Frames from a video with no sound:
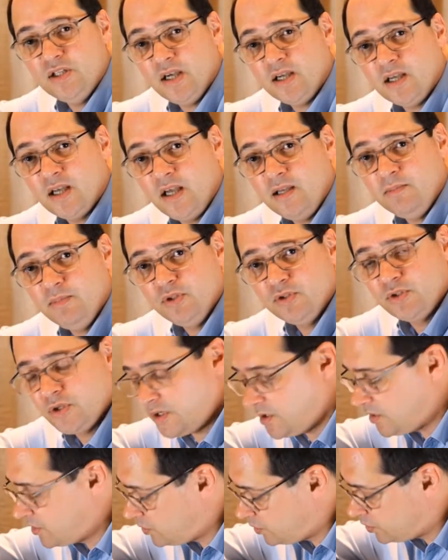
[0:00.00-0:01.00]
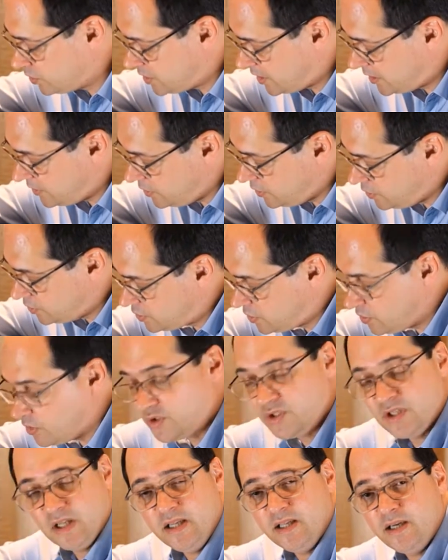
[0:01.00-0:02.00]
jack cable, so you can also use the
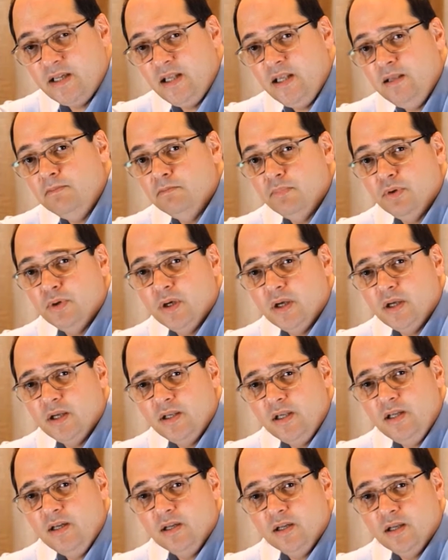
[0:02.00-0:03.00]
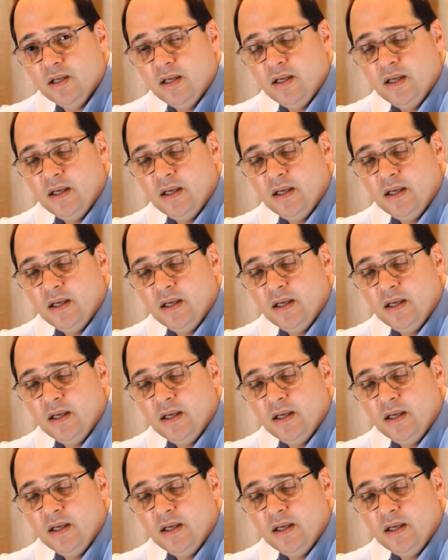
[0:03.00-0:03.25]
auxiliary in